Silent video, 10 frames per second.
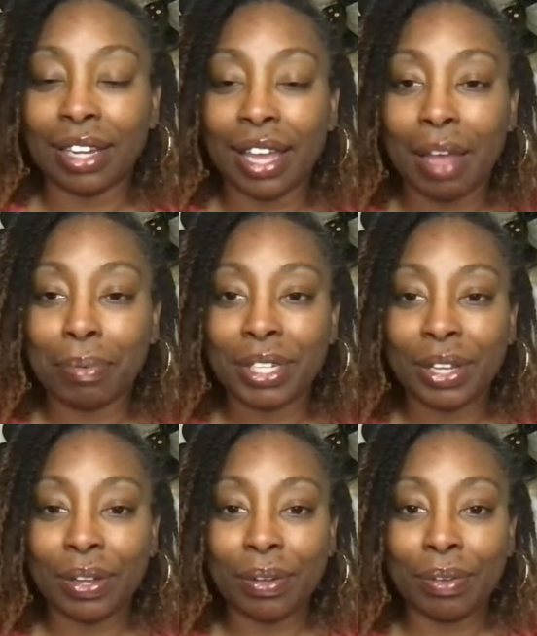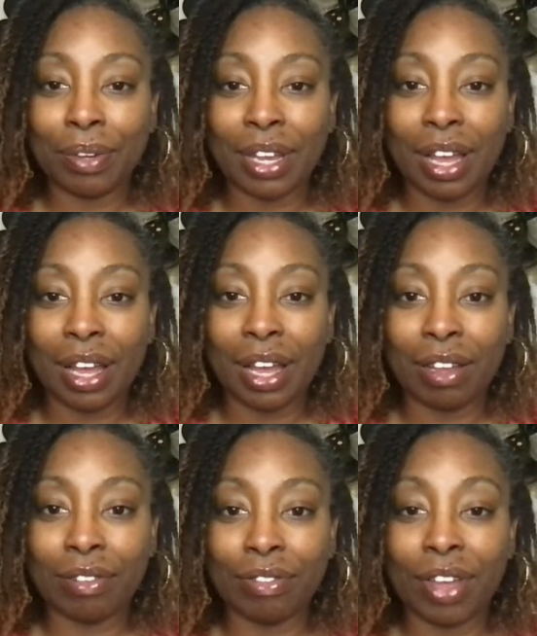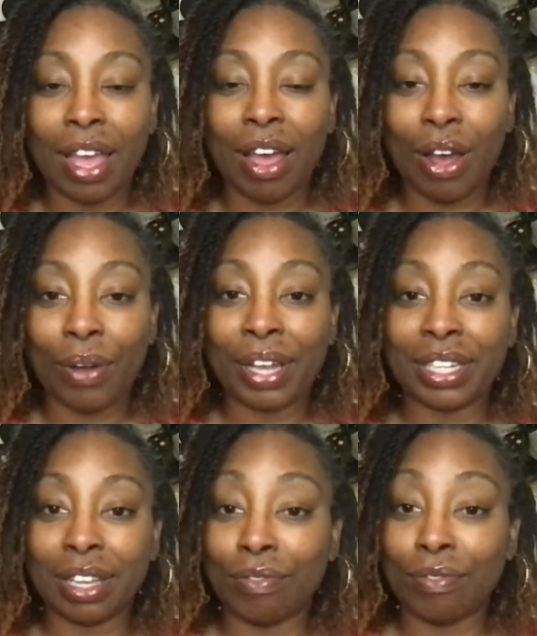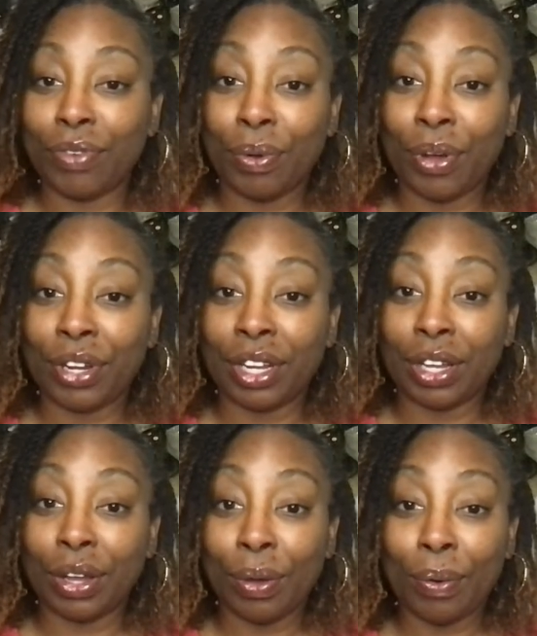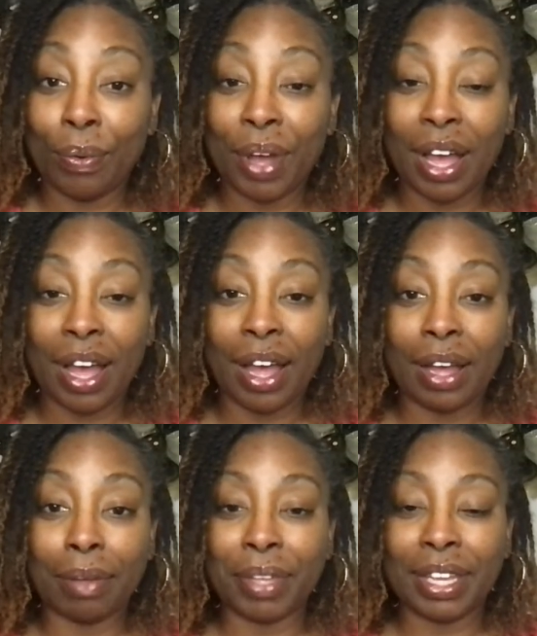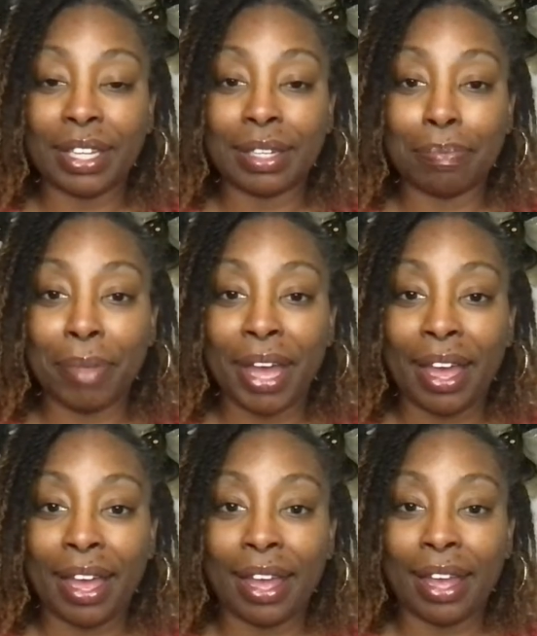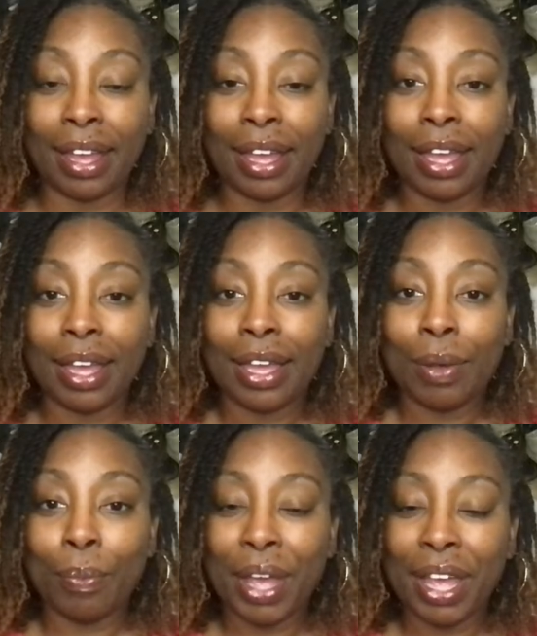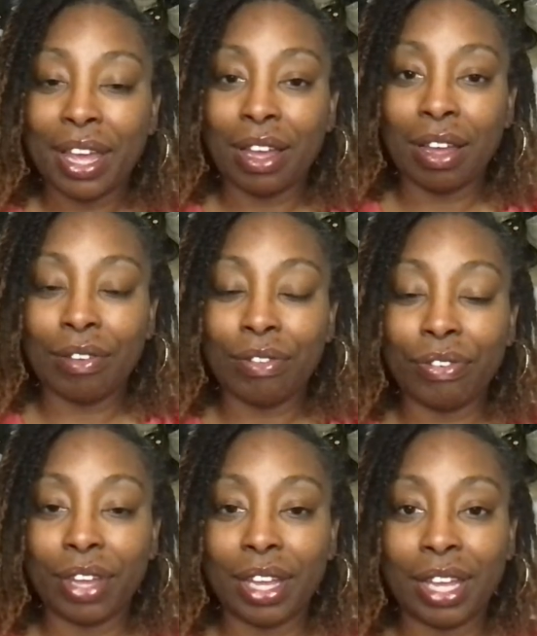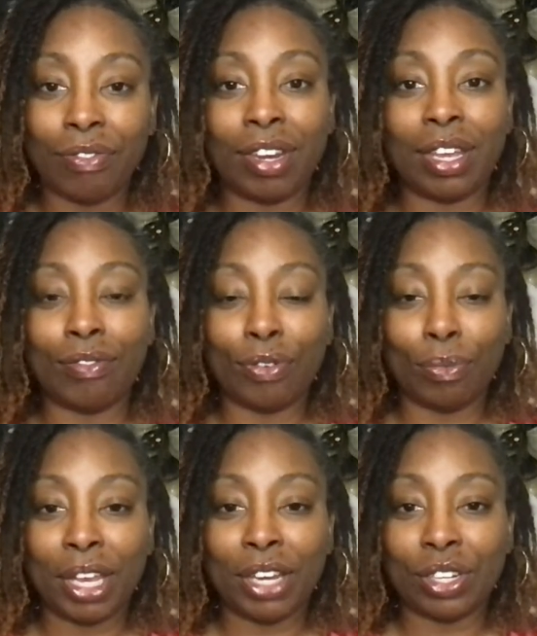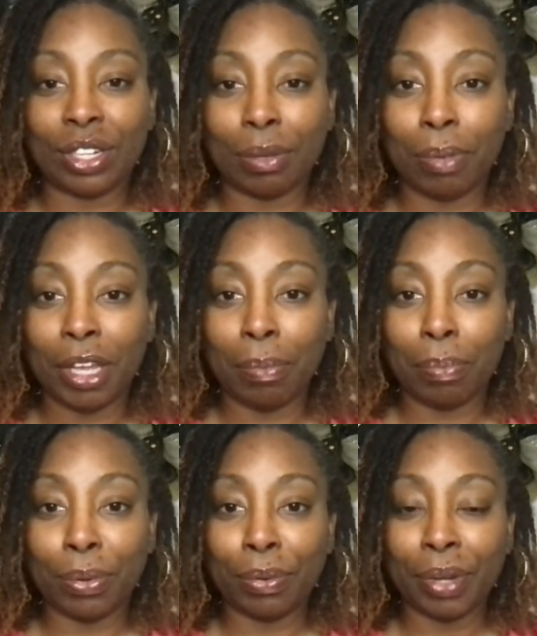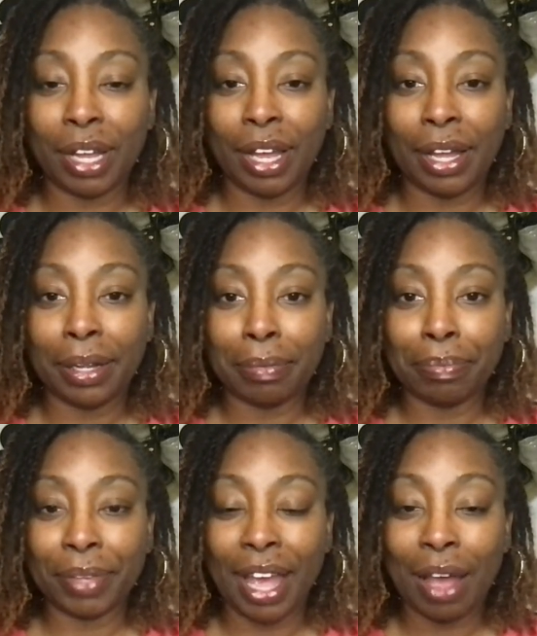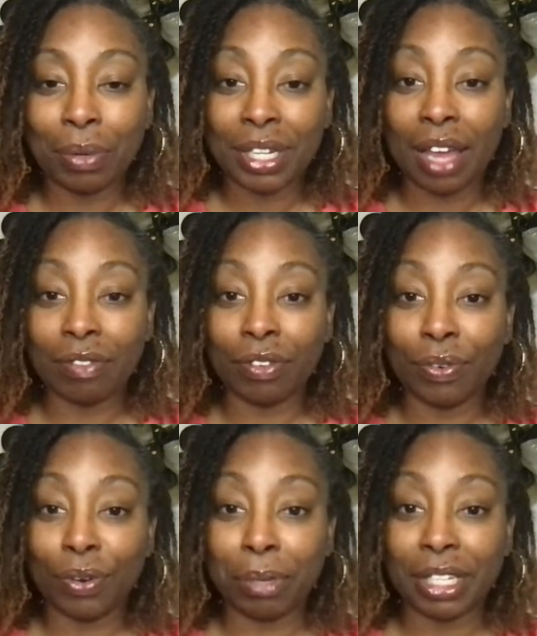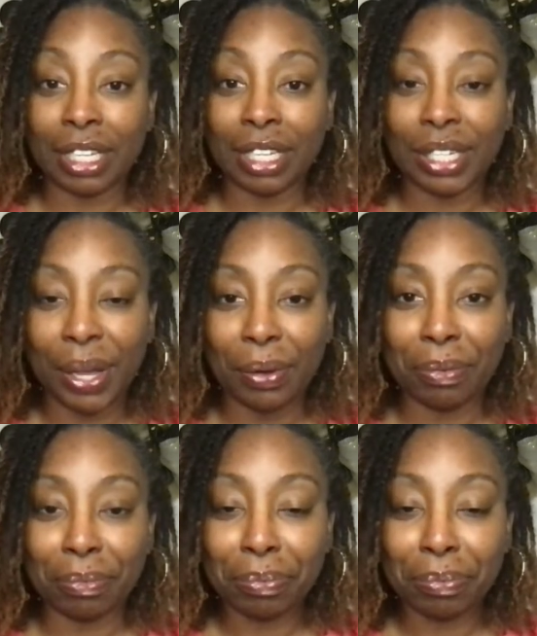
episode of RX Info on the go. It's my way of giving information to people outside of the pharmacy. So,